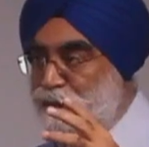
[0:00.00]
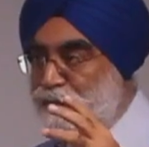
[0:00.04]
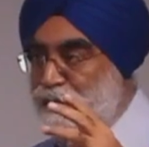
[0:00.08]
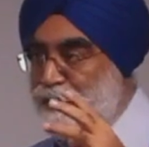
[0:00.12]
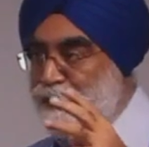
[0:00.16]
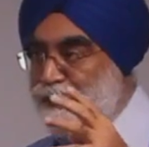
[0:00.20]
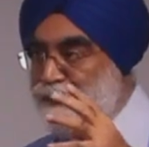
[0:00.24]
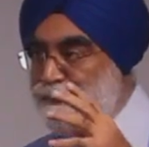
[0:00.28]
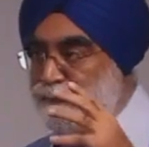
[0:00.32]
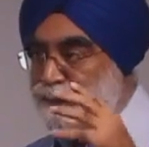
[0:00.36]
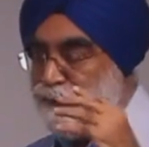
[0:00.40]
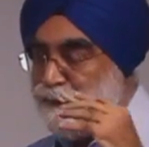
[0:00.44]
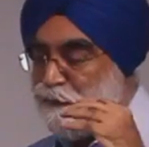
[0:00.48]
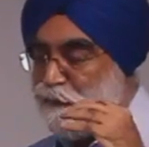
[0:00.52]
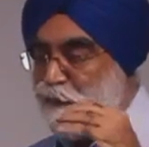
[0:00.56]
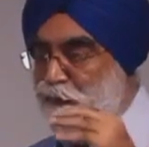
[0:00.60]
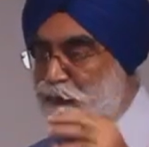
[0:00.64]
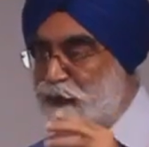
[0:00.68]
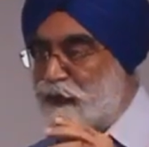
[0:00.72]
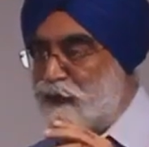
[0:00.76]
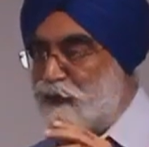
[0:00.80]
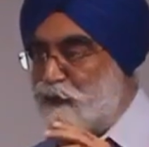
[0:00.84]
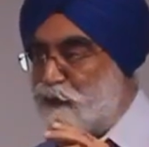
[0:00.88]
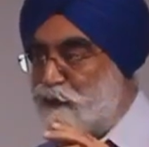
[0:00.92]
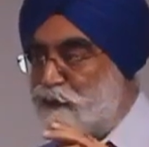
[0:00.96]
that,
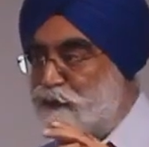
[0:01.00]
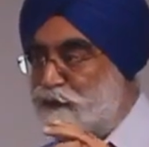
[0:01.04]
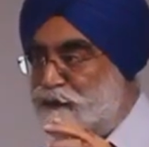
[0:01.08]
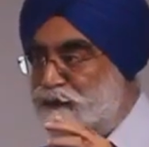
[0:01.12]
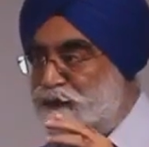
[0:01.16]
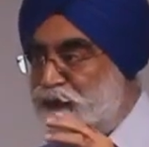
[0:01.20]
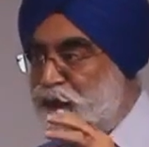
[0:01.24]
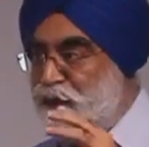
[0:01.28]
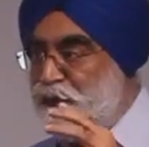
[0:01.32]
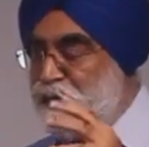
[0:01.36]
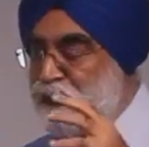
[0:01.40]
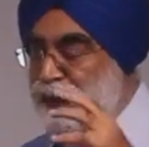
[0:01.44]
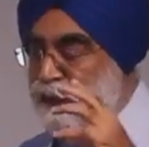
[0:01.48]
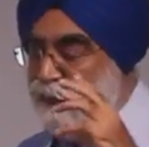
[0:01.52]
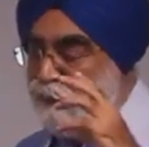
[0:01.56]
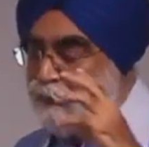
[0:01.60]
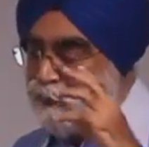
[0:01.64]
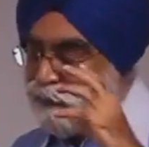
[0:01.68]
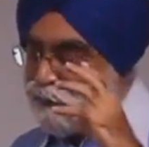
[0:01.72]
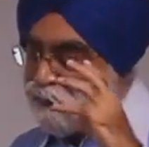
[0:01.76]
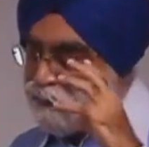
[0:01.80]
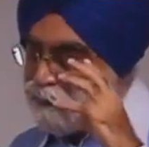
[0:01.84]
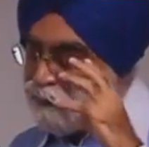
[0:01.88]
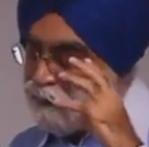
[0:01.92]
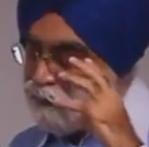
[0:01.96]
before I close, I
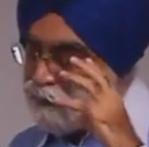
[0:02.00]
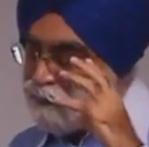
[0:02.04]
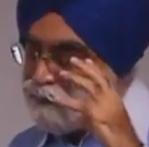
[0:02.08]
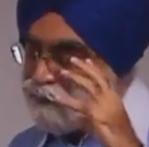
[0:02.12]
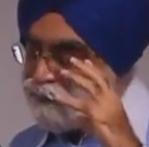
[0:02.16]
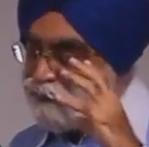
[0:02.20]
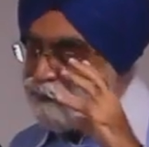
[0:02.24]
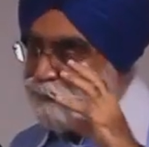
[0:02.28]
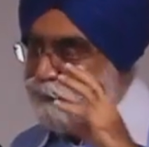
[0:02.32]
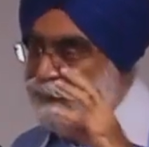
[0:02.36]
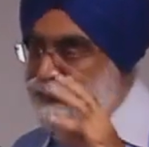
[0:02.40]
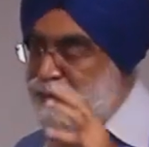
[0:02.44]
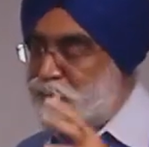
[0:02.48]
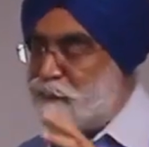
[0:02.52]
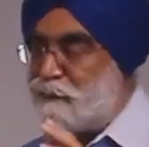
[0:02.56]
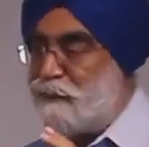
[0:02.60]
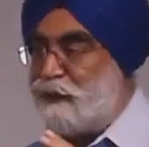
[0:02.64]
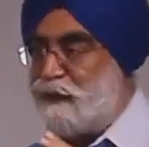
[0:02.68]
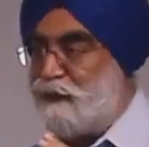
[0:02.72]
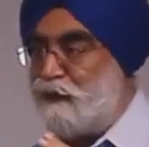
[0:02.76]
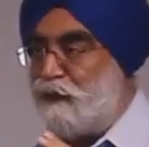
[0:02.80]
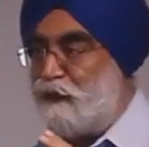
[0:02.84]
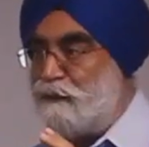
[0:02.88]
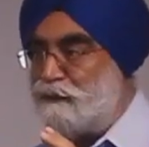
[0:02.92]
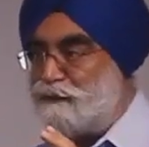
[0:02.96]
want to also make
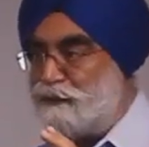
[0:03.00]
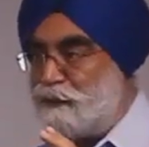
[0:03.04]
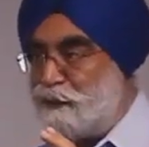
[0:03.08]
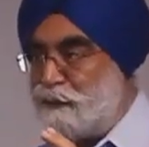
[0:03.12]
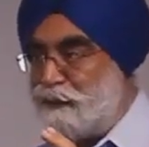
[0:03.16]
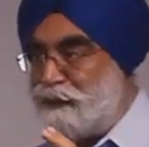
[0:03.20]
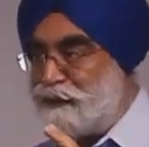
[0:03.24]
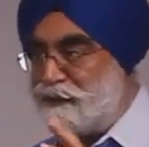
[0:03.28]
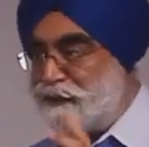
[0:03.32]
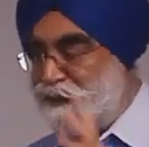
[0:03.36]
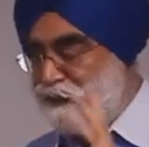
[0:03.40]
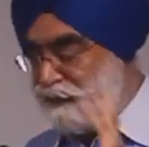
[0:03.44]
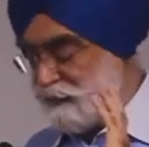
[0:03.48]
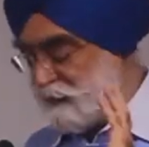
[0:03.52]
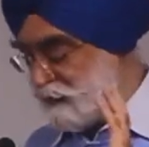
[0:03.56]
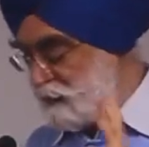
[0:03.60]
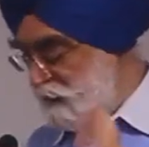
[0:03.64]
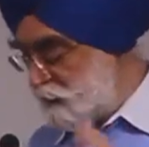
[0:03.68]
my observations.